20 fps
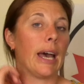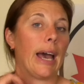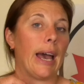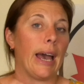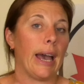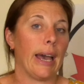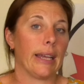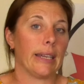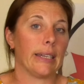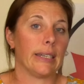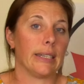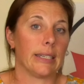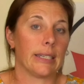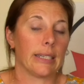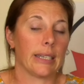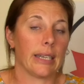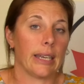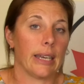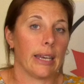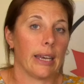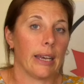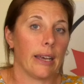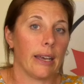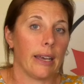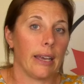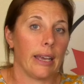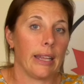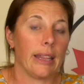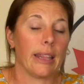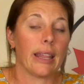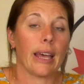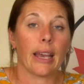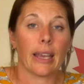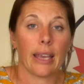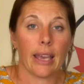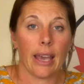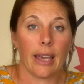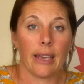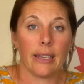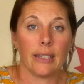And in that
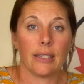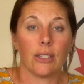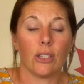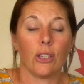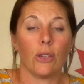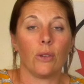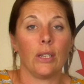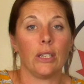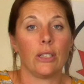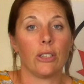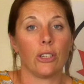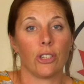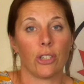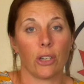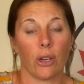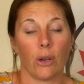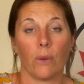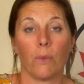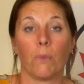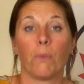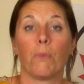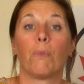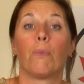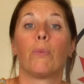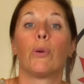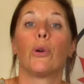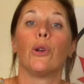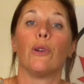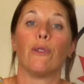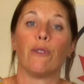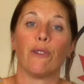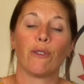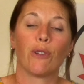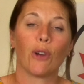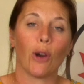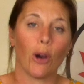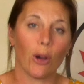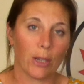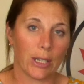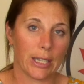case, you need to show proof of
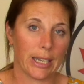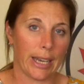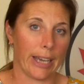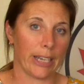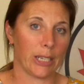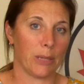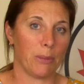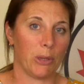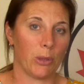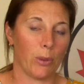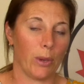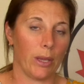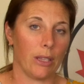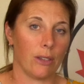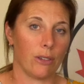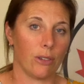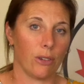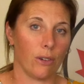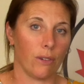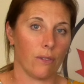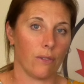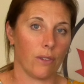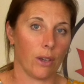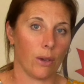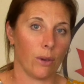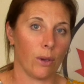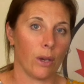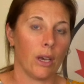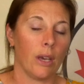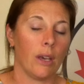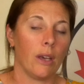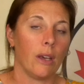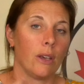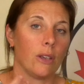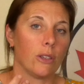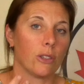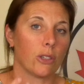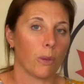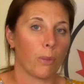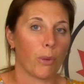contact between the two of you.
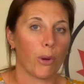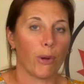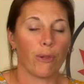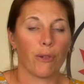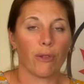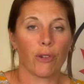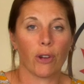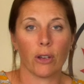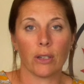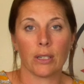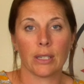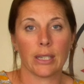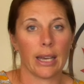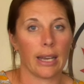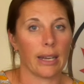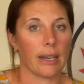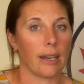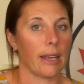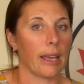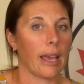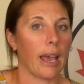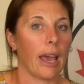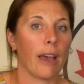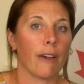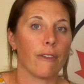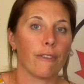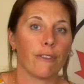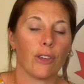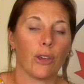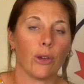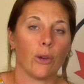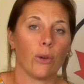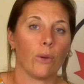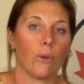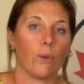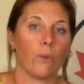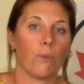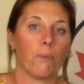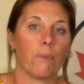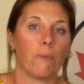So, proof of contact, like have
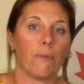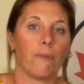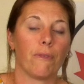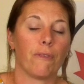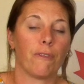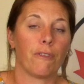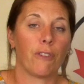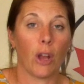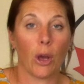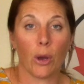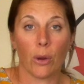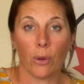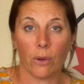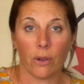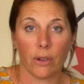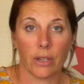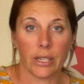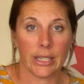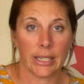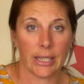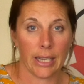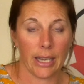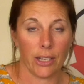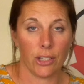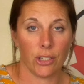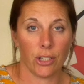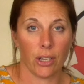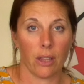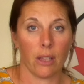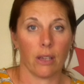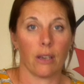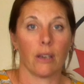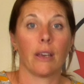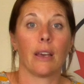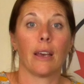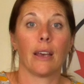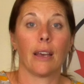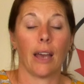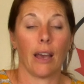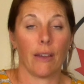you flown to see each other?
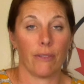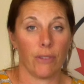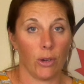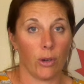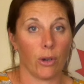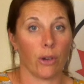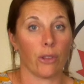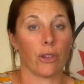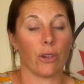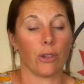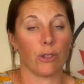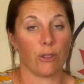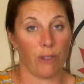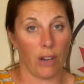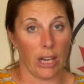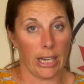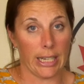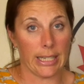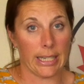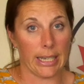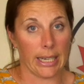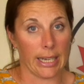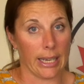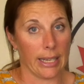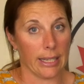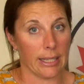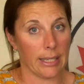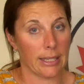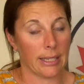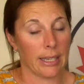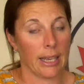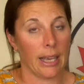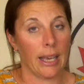Have you got those flight tickets?